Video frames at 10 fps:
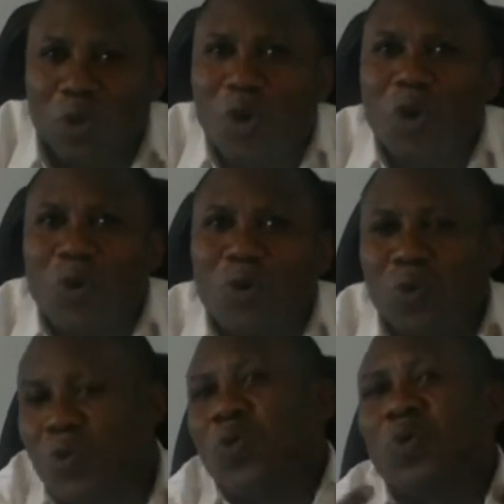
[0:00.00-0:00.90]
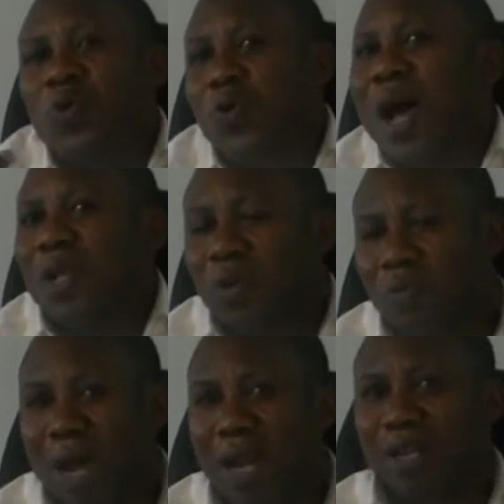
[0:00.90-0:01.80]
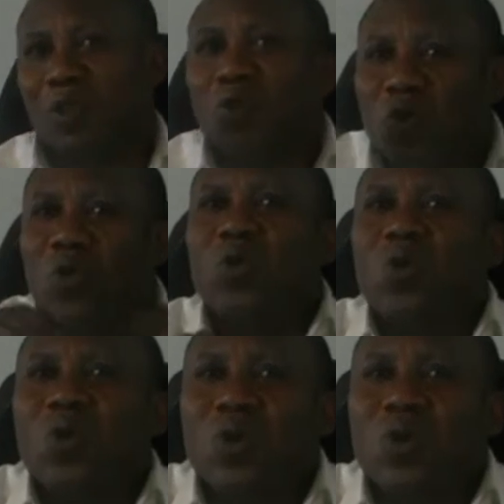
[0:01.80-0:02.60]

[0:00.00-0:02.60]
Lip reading: know who you are to marry? Who